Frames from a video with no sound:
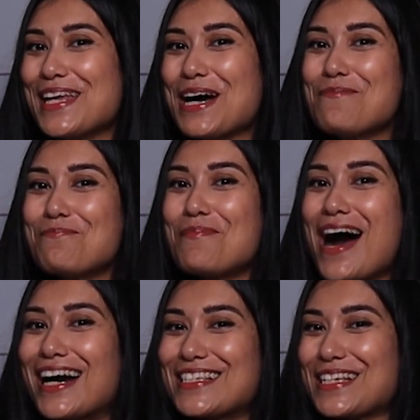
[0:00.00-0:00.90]
mera
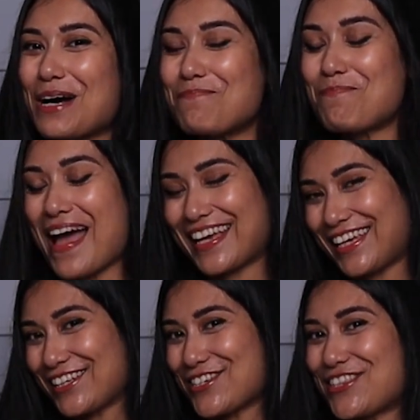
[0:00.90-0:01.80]
Mars ka
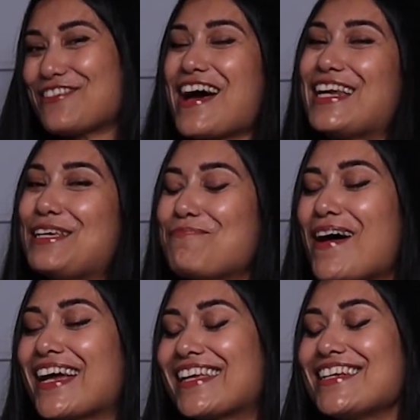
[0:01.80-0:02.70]
package, Diwali
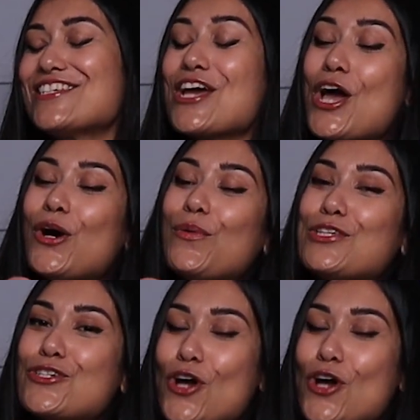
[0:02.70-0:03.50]
package with